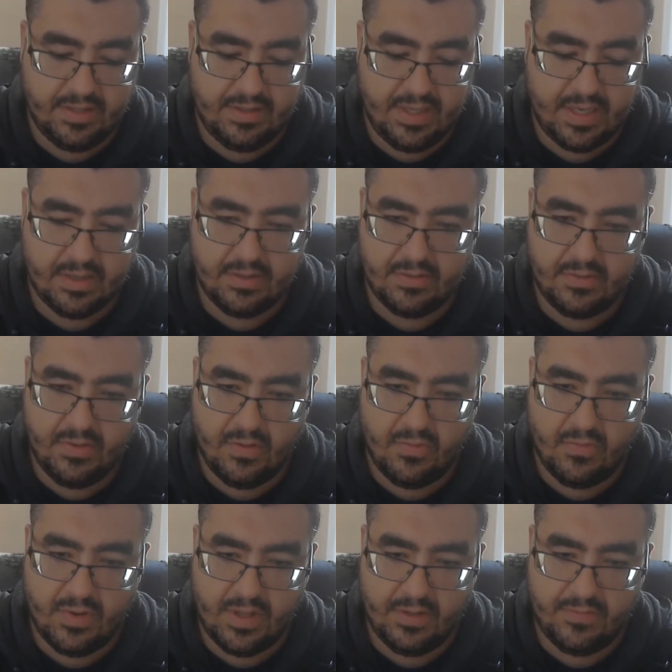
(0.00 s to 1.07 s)
that could go
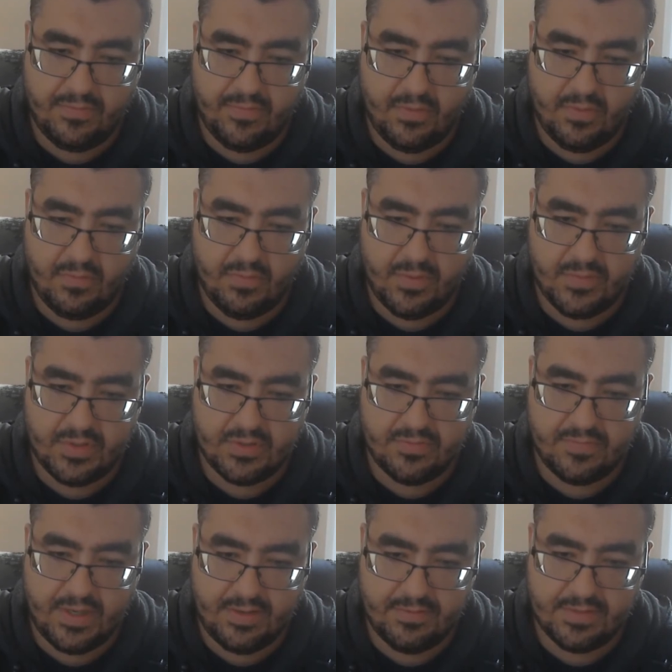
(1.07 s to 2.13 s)
well for women's
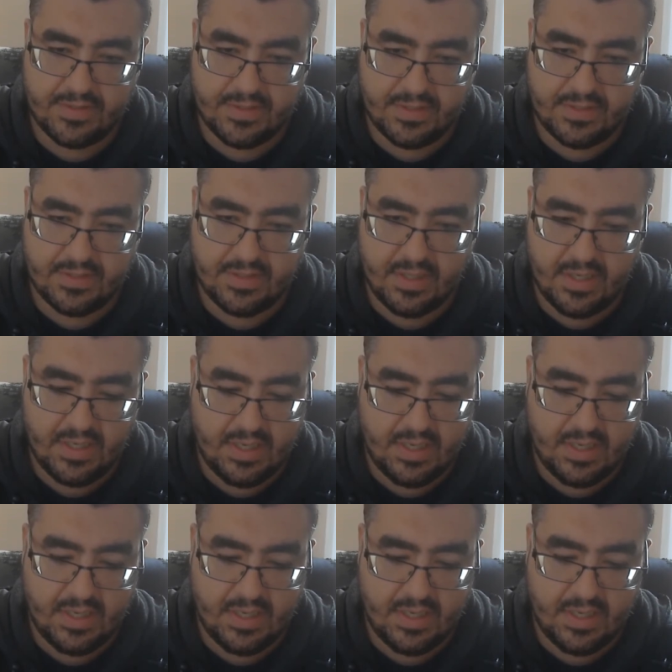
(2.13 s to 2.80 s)
fragrances.